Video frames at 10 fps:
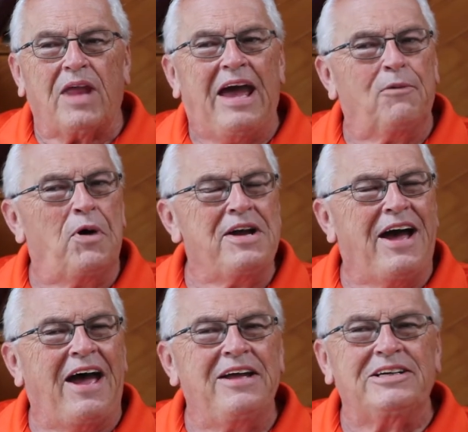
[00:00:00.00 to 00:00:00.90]
I had one
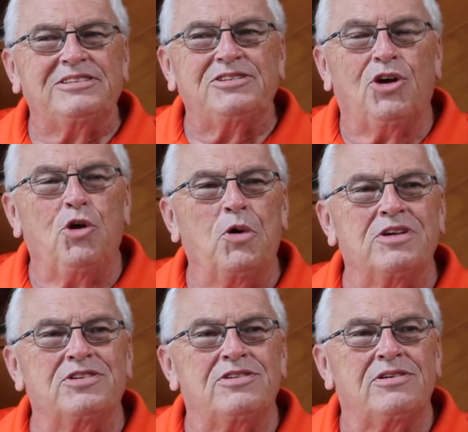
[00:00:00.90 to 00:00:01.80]
guy who
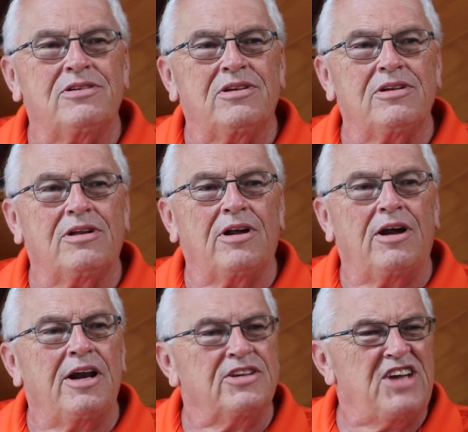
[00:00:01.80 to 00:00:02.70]
is
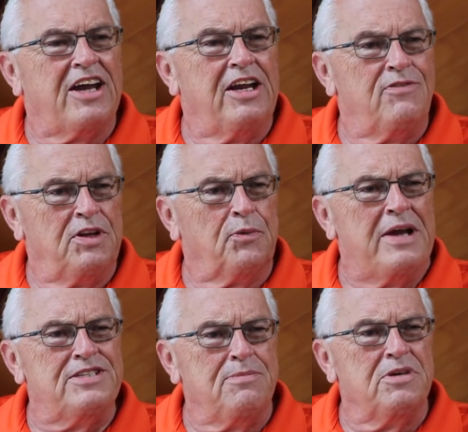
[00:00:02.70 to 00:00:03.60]
an executive in the
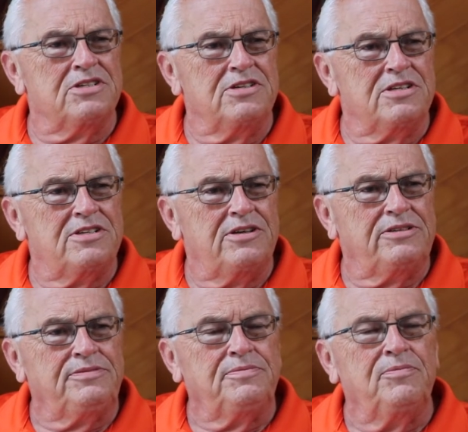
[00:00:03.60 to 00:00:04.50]
racing business.
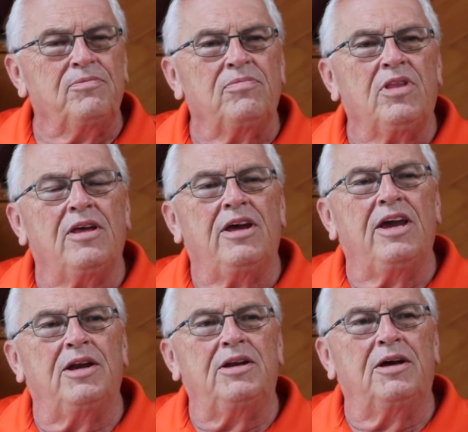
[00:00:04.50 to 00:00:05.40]
He
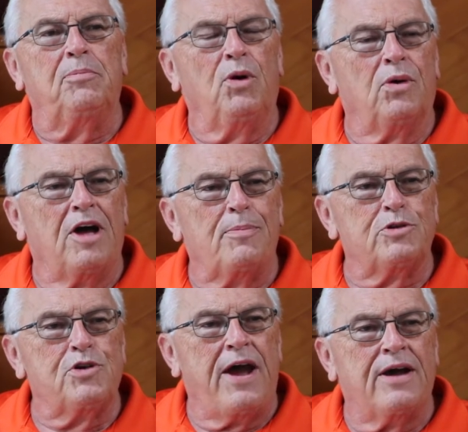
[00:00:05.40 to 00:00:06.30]
had built a couple
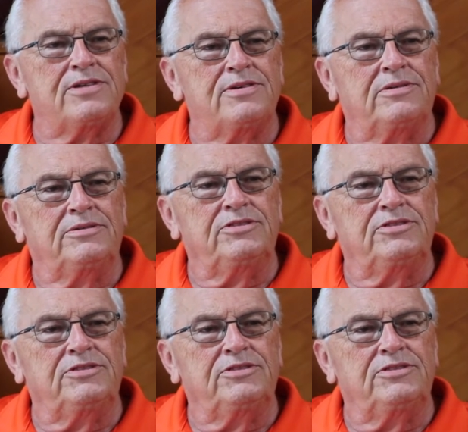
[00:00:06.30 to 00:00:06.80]
tracks,